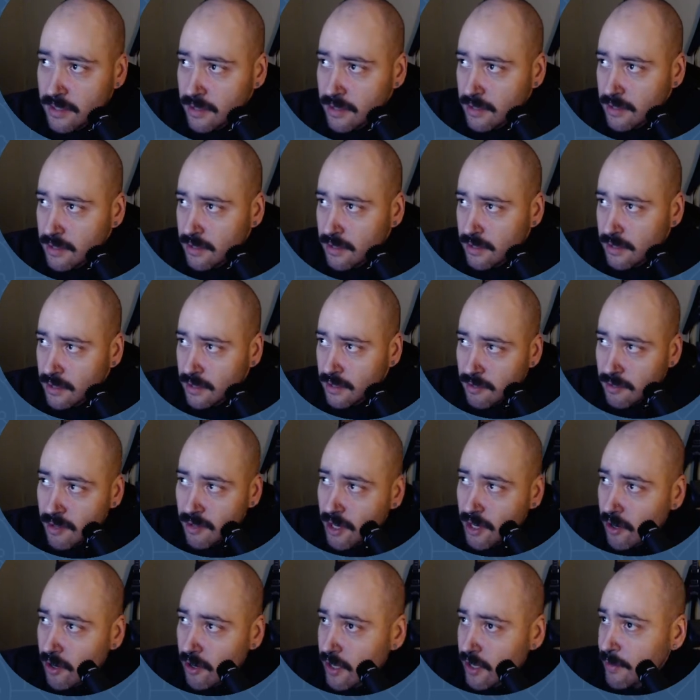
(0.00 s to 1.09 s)
To define
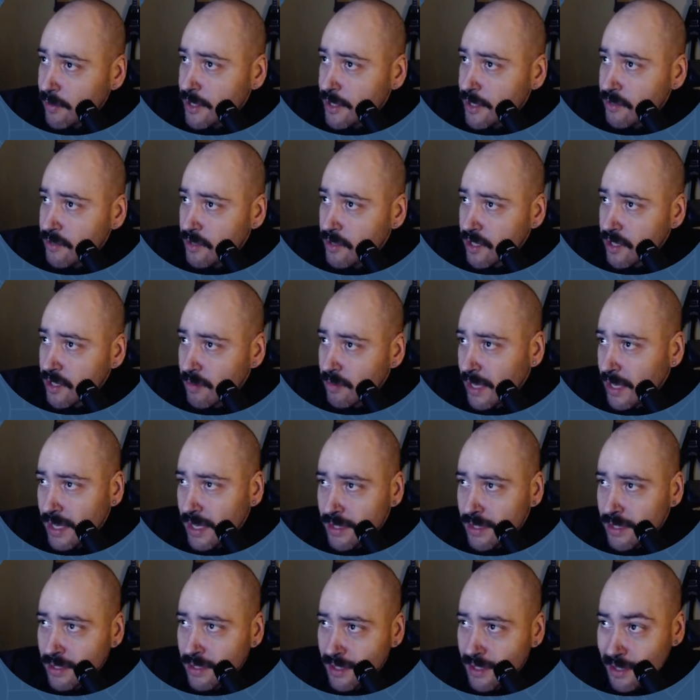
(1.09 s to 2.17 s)
arguments for the command,
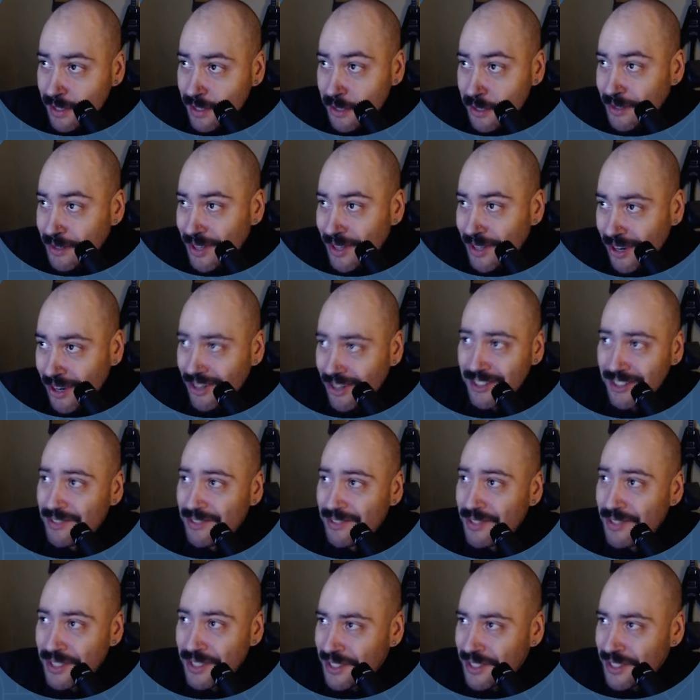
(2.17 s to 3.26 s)
include the args
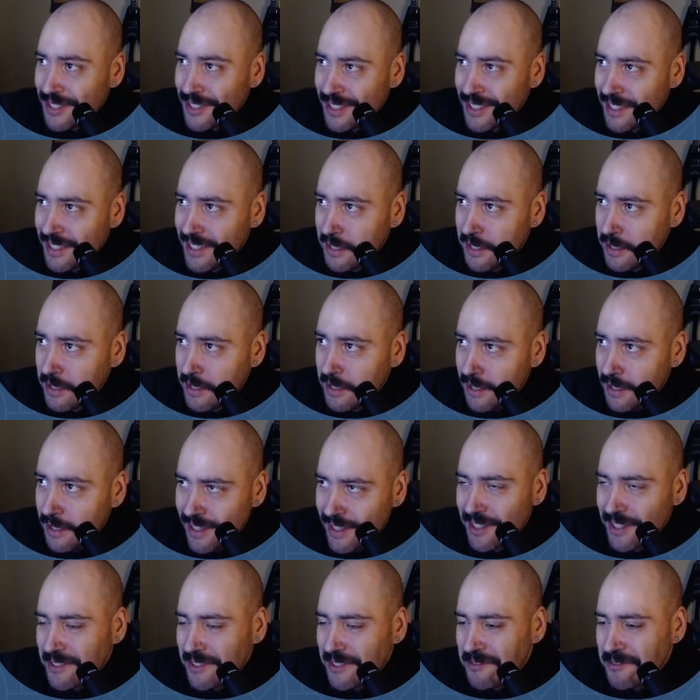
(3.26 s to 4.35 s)
field in the
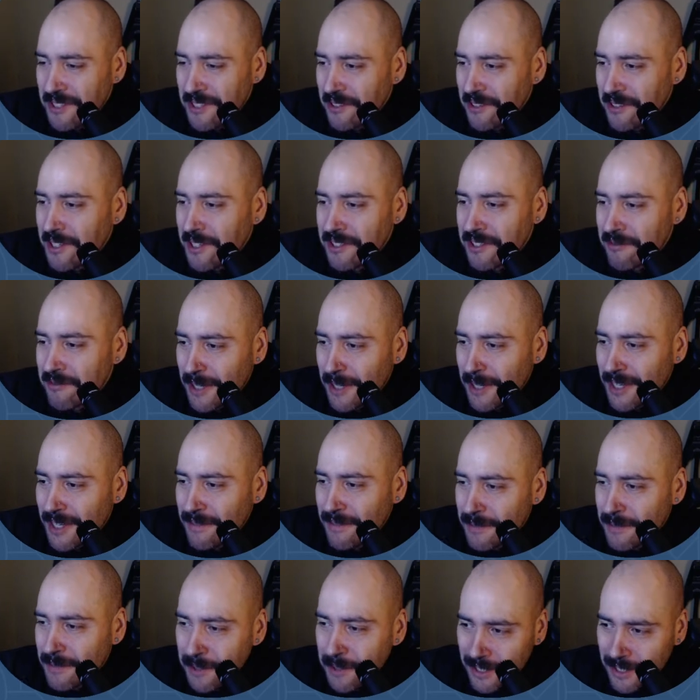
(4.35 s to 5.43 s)
configuration file.
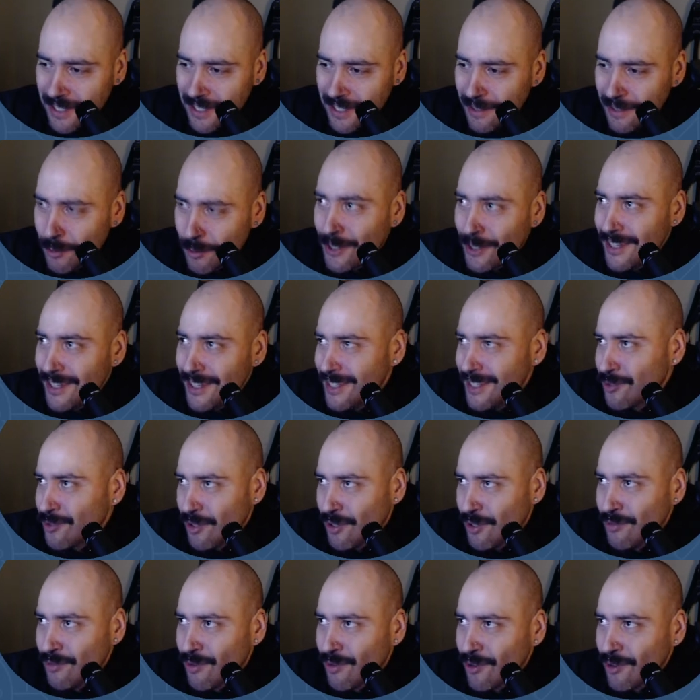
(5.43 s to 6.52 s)
Okay, pretty
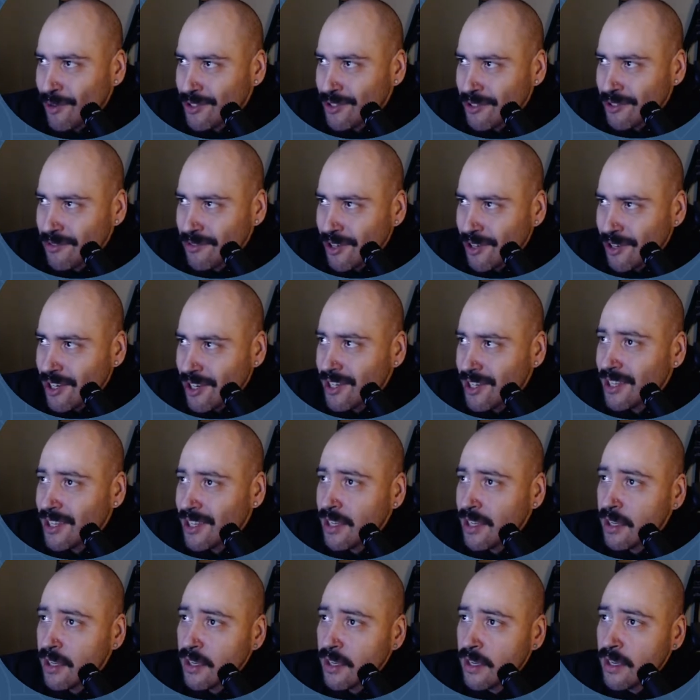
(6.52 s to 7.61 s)
straightforward so far.
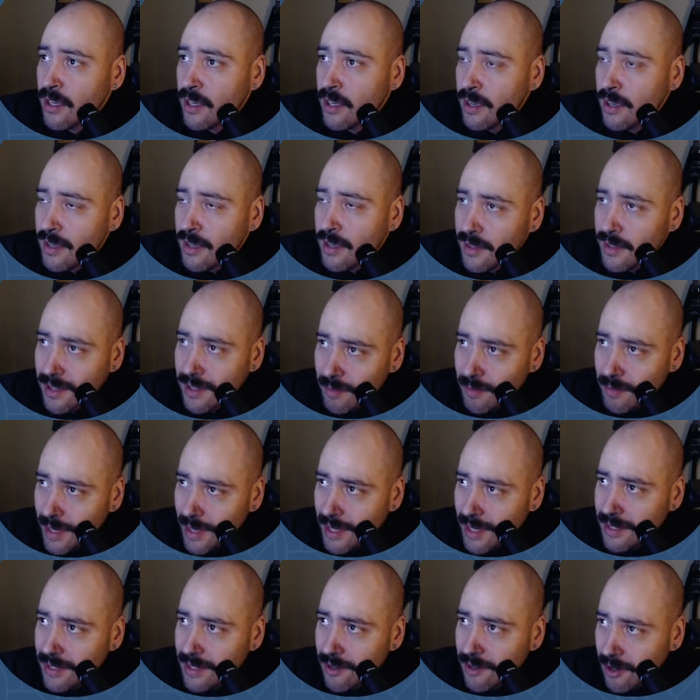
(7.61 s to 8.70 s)
And the command and
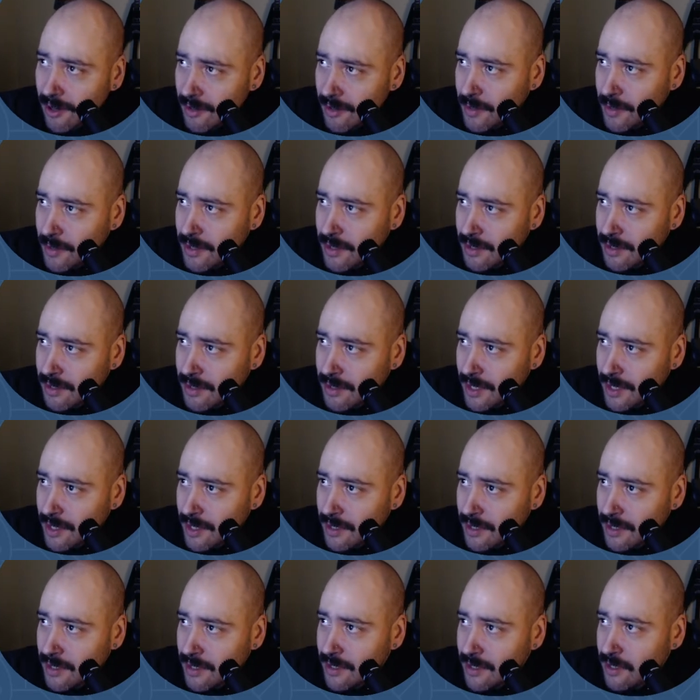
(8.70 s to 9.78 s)
arguments that
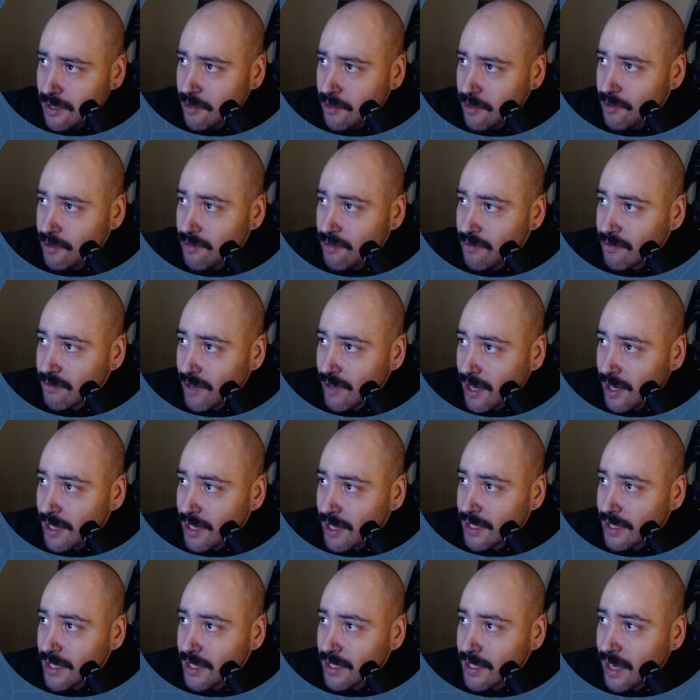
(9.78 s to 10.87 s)
you define
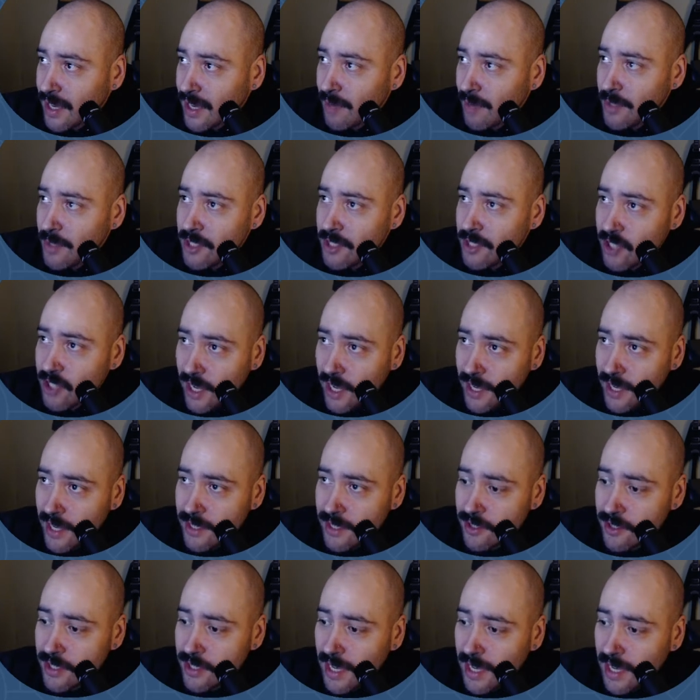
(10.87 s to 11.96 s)
cannot be changed
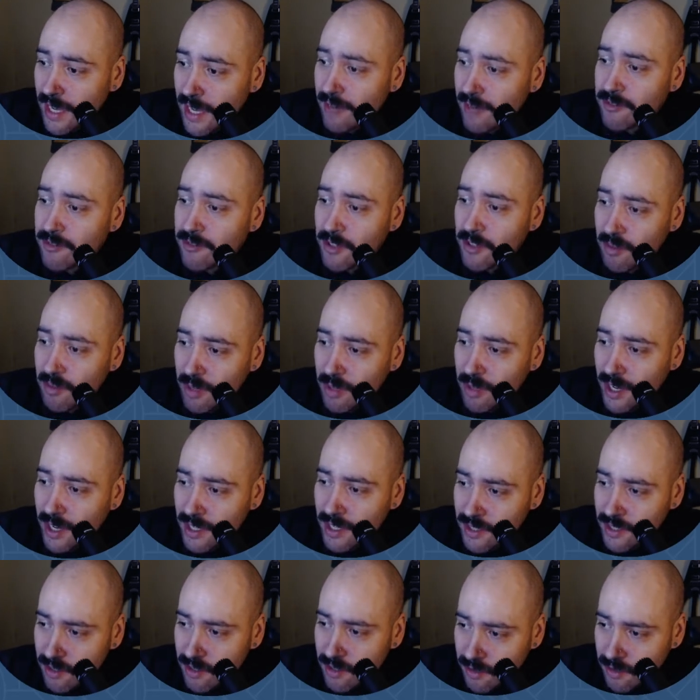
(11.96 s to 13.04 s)
after the pod is
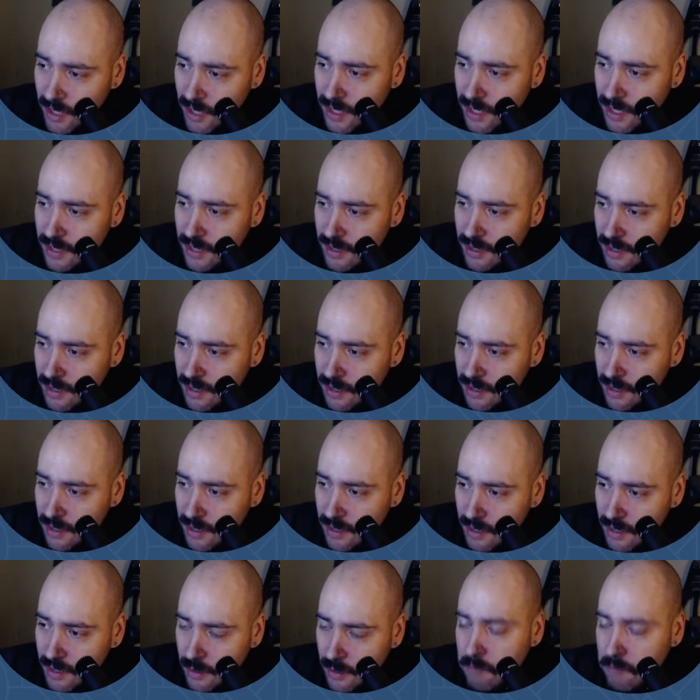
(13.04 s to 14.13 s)
created.
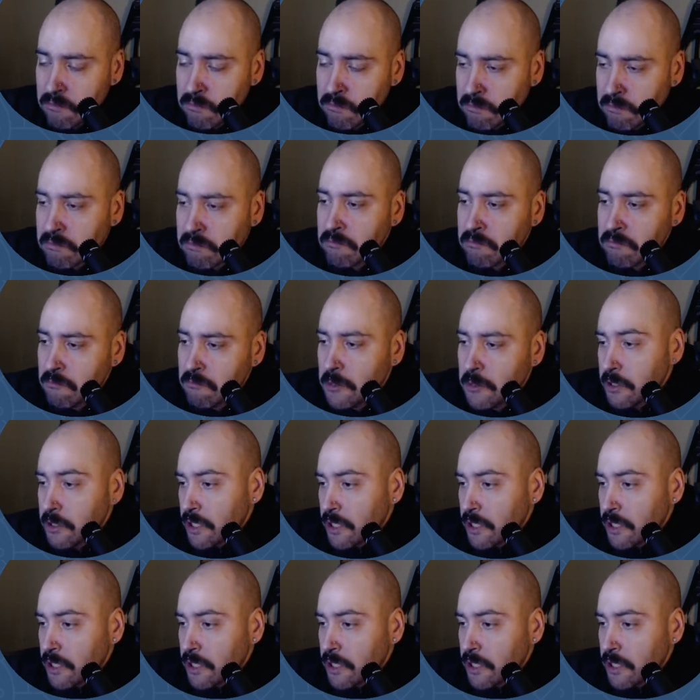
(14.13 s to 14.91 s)
Okay.